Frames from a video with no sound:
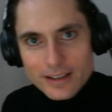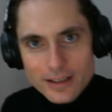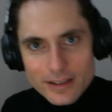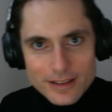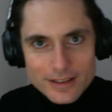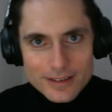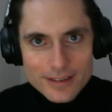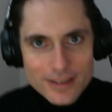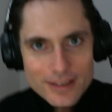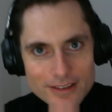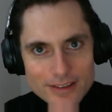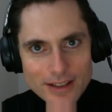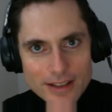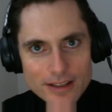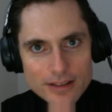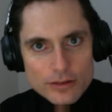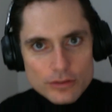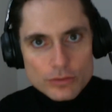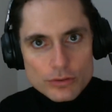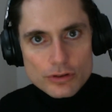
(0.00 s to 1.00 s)
This is a
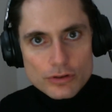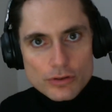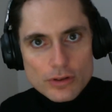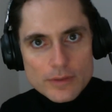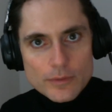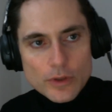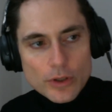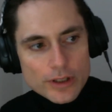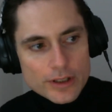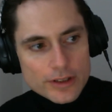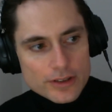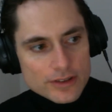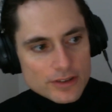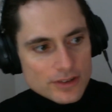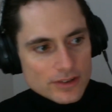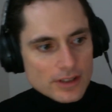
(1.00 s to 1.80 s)
new stream course